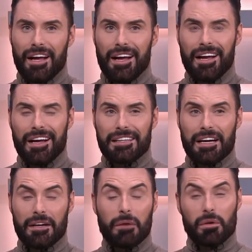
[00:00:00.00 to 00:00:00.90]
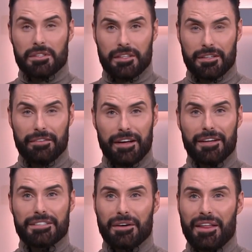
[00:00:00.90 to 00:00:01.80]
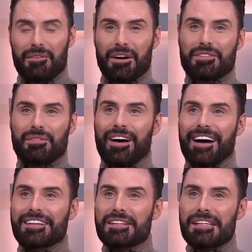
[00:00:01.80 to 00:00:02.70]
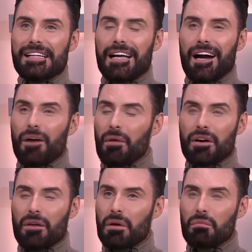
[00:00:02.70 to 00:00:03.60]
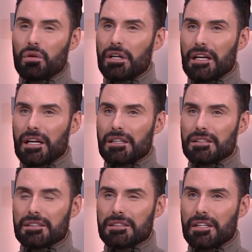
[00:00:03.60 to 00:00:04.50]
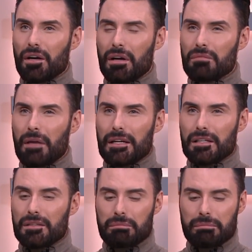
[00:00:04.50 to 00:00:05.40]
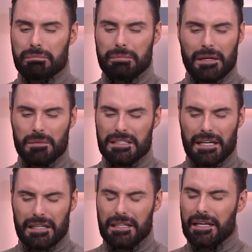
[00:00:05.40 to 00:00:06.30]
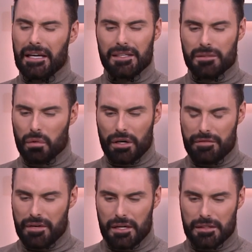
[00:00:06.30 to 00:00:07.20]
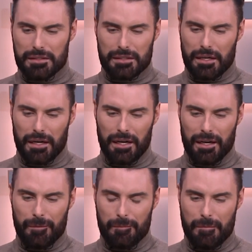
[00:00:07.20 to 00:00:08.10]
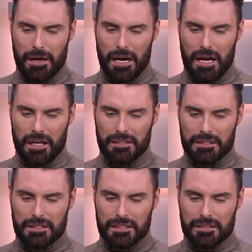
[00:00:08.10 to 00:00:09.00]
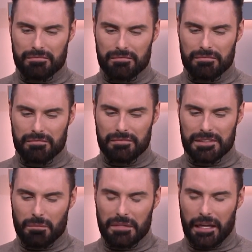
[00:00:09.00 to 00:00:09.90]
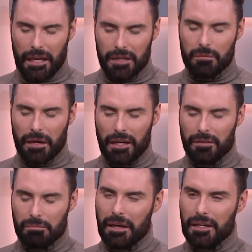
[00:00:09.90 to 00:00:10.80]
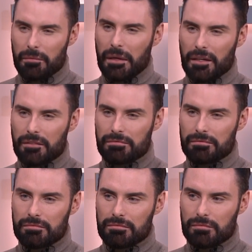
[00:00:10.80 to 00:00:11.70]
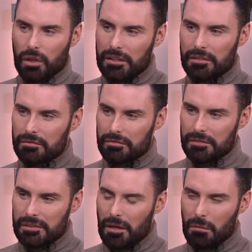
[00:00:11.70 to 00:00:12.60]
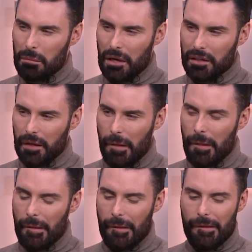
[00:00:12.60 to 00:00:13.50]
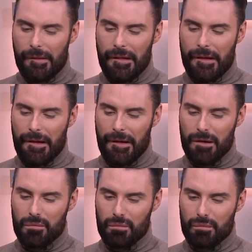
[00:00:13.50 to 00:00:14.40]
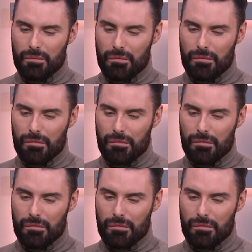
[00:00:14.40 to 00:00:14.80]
It wasn't an affair, I'll tell you that much. But I woke up one morning and, you know, I'd made a big mistake years previous. And something in me made me want to tell my partner. And